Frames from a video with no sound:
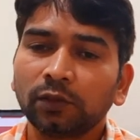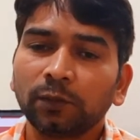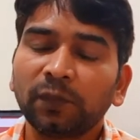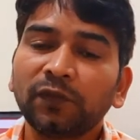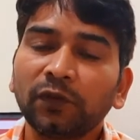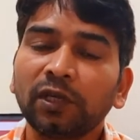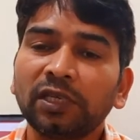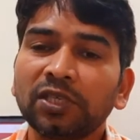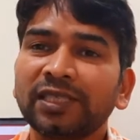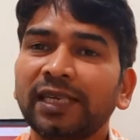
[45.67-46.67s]
before
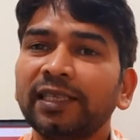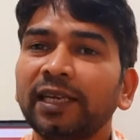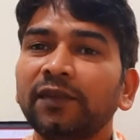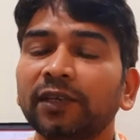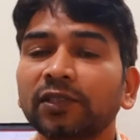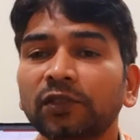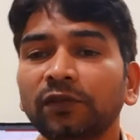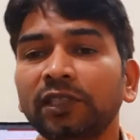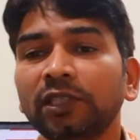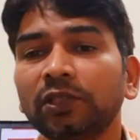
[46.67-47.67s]
understanding alfresco,
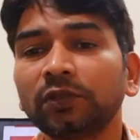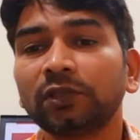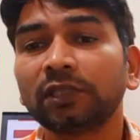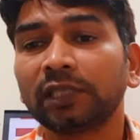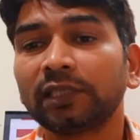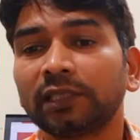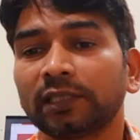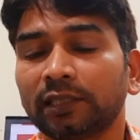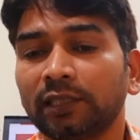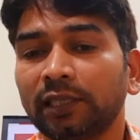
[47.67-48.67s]
we need to think
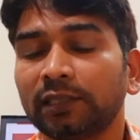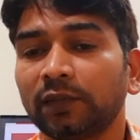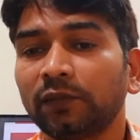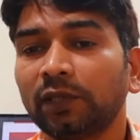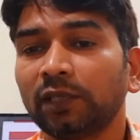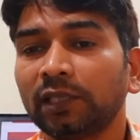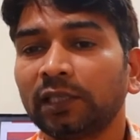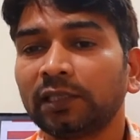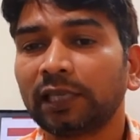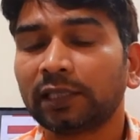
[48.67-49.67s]
like that. What
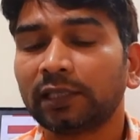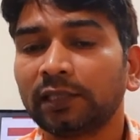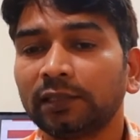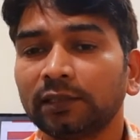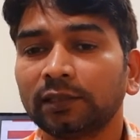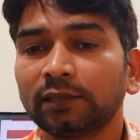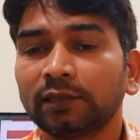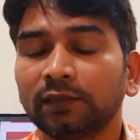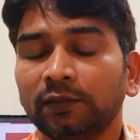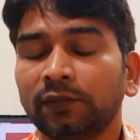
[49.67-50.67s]
exactly
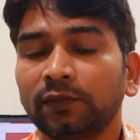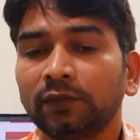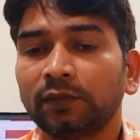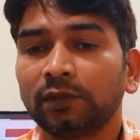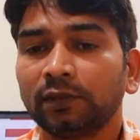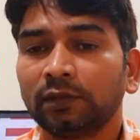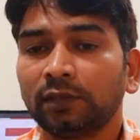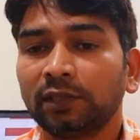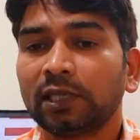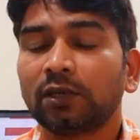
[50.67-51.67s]

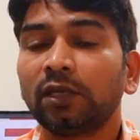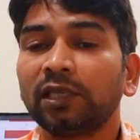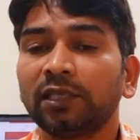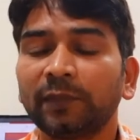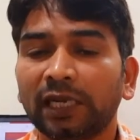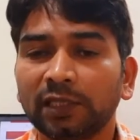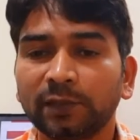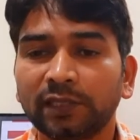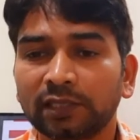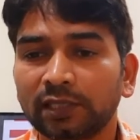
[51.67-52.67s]
is a content
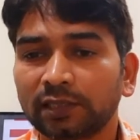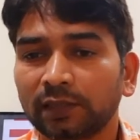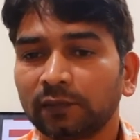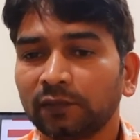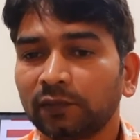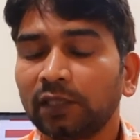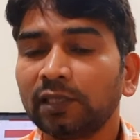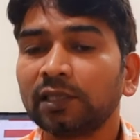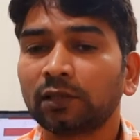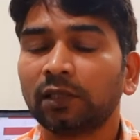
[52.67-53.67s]
management system? What
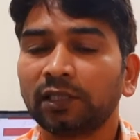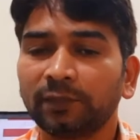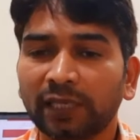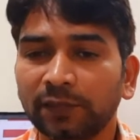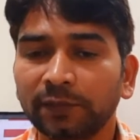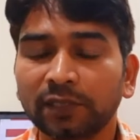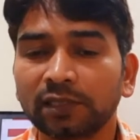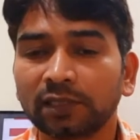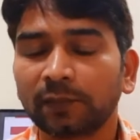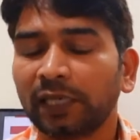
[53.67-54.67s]
is a content management
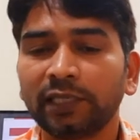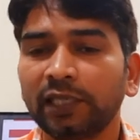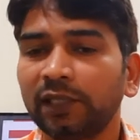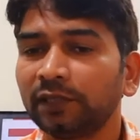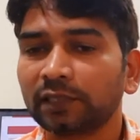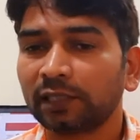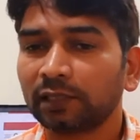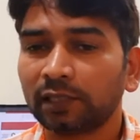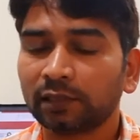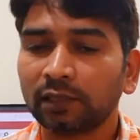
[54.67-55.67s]
system? Ideally, we say
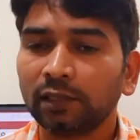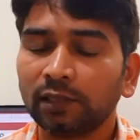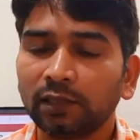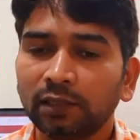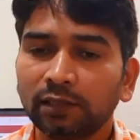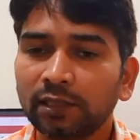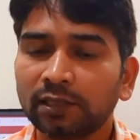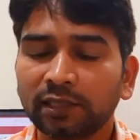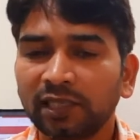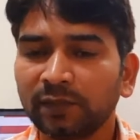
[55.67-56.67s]
that
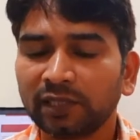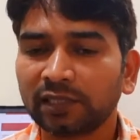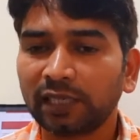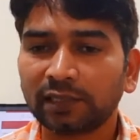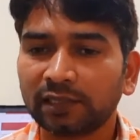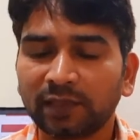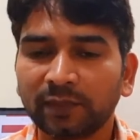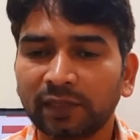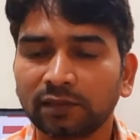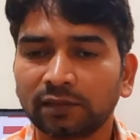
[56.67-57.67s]
this CMS, that
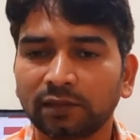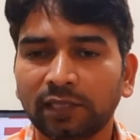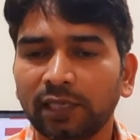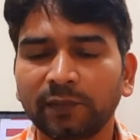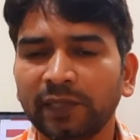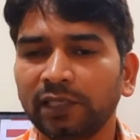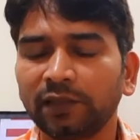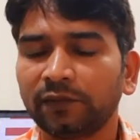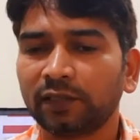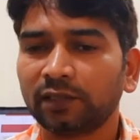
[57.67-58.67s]
CMS. There are many
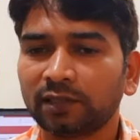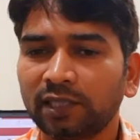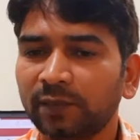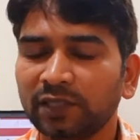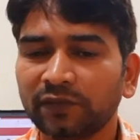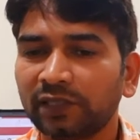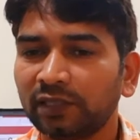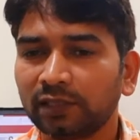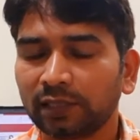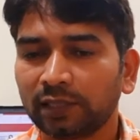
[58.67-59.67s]
different CMS
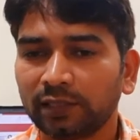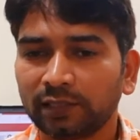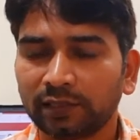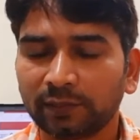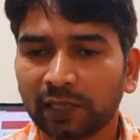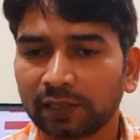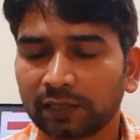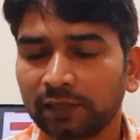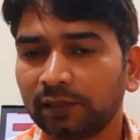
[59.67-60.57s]
vendors are there in the market.